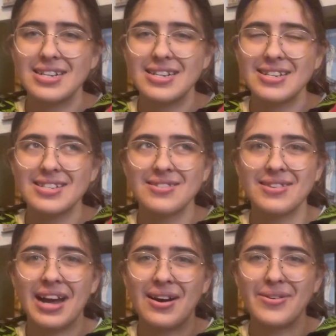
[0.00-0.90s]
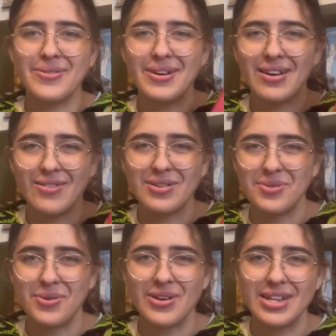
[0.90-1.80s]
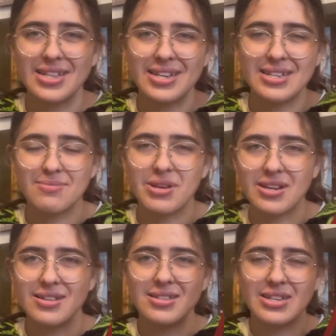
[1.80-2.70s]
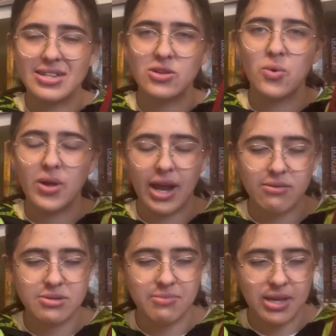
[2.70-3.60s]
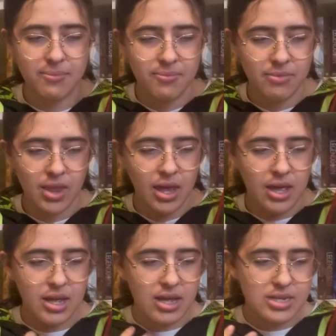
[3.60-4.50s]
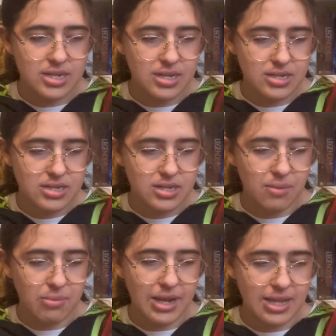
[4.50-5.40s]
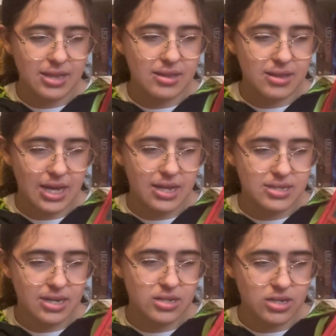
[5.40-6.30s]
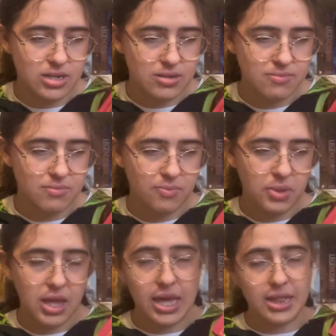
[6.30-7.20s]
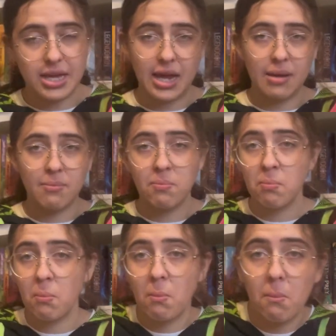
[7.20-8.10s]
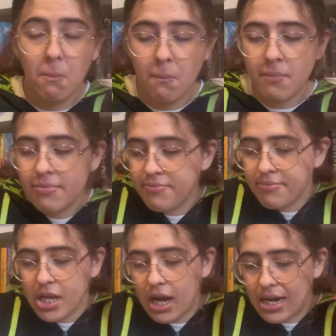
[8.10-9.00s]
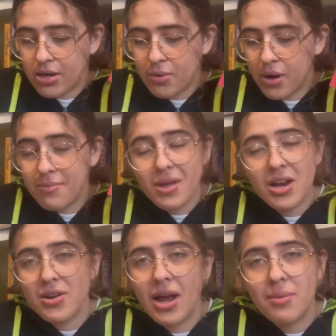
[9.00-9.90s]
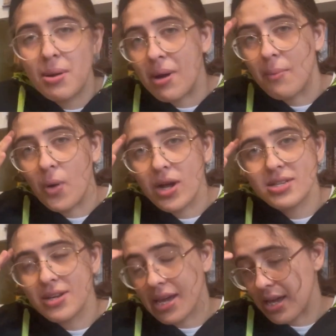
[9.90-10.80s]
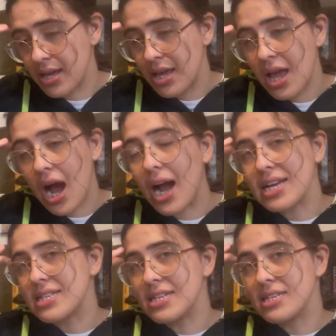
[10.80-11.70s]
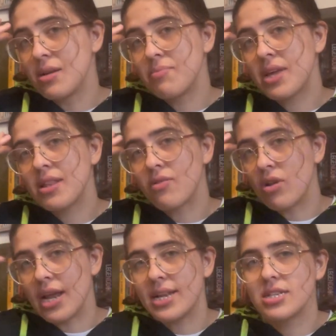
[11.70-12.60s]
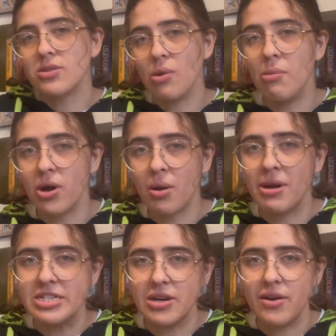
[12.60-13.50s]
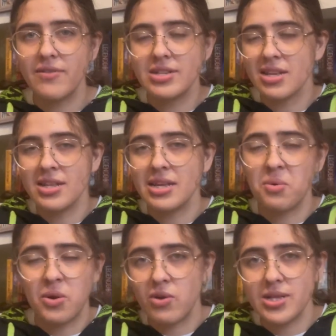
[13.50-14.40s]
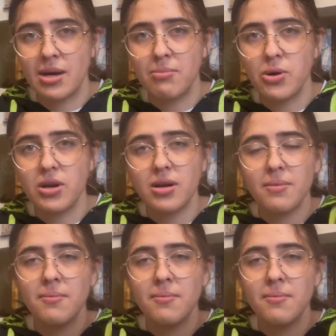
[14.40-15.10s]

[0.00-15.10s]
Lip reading: So now I really want to read this because it's calling out to me since completing their section in the game. I don't know why. I don't know how my mind works, okay? I see something that relates to a book on my shelf and suddenly I want to read that book.